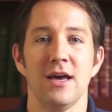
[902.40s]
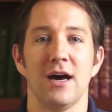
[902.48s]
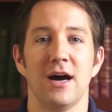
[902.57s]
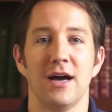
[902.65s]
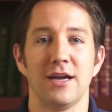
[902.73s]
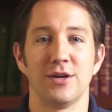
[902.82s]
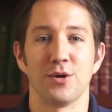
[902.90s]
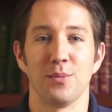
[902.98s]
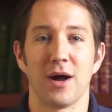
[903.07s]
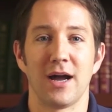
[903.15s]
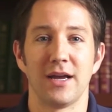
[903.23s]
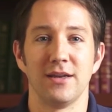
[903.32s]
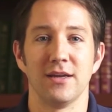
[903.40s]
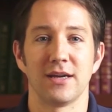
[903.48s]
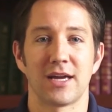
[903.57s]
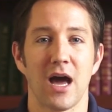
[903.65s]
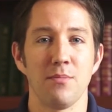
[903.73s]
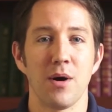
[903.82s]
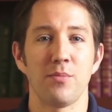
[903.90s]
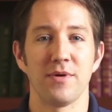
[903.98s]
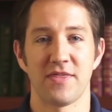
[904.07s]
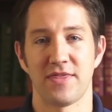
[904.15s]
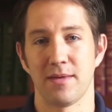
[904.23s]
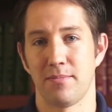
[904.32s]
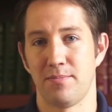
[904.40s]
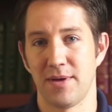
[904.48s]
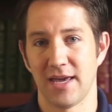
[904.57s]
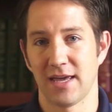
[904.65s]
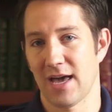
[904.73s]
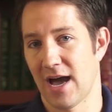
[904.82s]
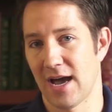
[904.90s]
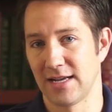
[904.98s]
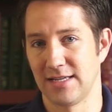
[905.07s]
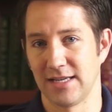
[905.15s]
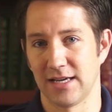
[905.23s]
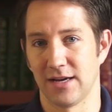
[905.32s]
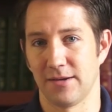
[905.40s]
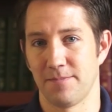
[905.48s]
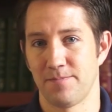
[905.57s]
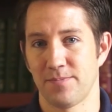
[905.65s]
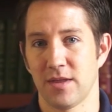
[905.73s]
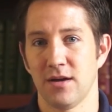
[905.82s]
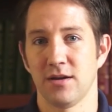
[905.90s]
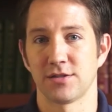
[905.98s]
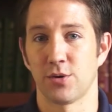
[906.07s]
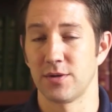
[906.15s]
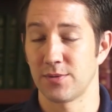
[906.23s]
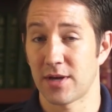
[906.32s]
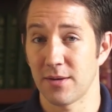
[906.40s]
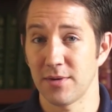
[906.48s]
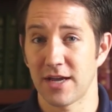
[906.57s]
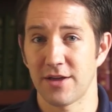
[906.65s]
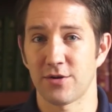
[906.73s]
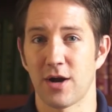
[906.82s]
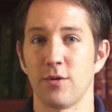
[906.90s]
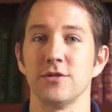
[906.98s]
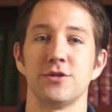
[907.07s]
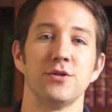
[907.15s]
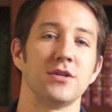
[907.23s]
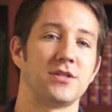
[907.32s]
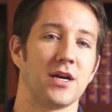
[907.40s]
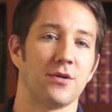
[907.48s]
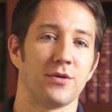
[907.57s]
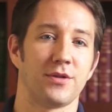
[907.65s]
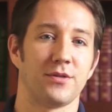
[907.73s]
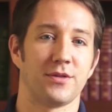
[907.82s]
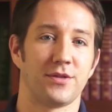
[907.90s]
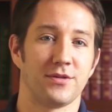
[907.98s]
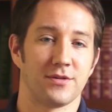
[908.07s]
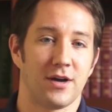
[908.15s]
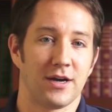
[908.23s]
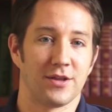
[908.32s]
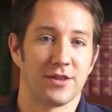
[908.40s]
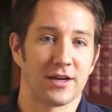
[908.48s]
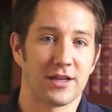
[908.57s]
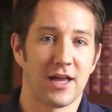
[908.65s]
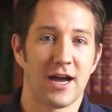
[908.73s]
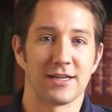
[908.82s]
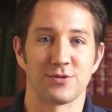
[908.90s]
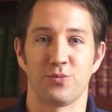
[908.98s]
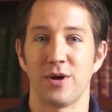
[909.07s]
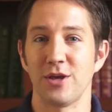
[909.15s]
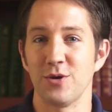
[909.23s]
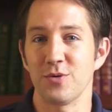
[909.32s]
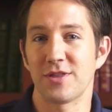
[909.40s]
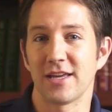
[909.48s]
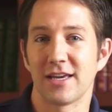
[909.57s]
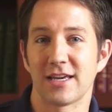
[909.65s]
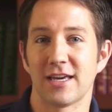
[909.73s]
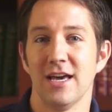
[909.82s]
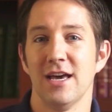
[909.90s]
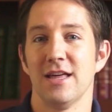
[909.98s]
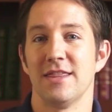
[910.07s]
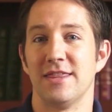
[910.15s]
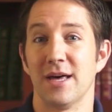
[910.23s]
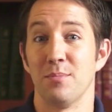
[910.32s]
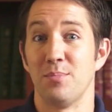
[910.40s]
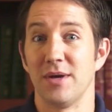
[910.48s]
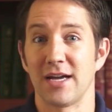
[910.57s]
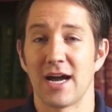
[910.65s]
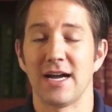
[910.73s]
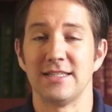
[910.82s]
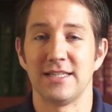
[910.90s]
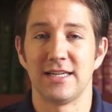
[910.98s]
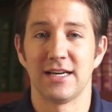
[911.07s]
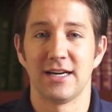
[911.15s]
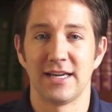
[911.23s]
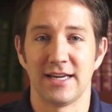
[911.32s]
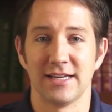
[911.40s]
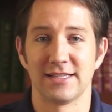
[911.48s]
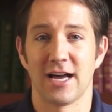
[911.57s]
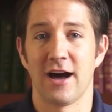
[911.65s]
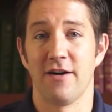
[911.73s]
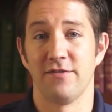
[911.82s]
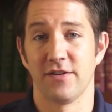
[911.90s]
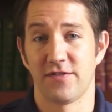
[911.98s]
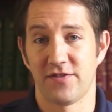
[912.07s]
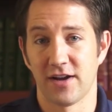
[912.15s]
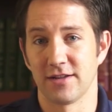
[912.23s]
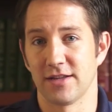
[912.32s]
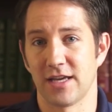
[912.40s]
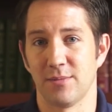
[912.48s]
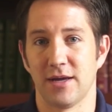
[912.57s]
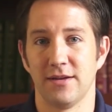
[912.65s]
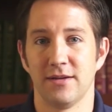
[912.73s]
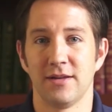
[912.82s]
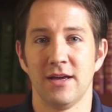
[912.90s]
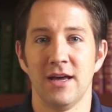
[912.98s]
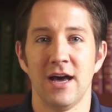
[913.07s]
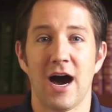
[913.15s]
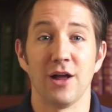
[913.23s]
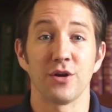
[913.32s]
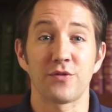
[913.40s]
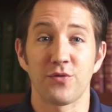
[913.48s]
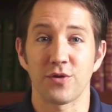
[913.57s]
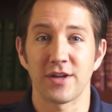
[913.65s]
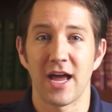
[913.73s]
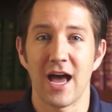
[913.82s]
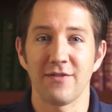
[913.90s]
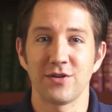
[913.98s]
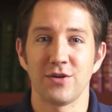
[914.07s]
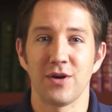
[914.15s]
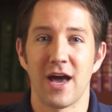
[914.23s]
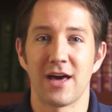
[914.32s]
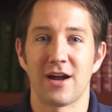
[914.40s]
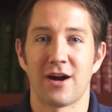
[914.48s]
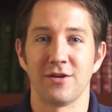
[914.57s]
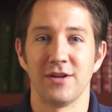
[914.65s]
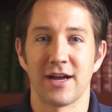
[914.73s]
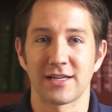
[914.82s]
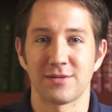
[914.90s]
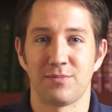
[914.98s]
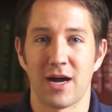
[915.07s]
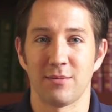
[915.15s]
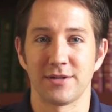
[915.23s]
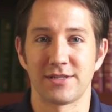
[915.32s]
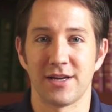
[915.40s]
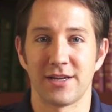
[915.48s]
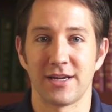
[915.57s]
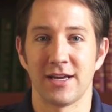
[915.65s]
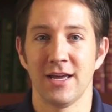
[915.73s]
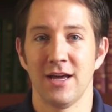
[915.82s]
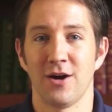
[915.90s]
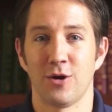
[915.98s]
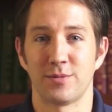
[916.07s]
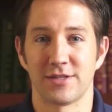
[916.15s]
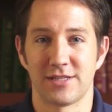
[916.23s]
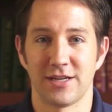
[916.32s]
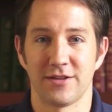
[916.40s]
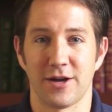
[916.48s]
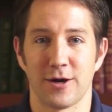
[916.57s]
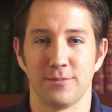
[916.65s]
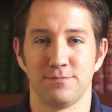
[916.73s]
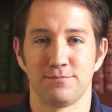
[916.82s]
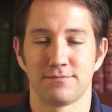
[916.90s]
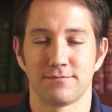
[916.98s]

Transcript: in your mind, come up with the big idea. So when we come together, I want you to share with the class what you think the big idea is of Philemon. I look forward to having you at our next Bible study. Hope to see you there.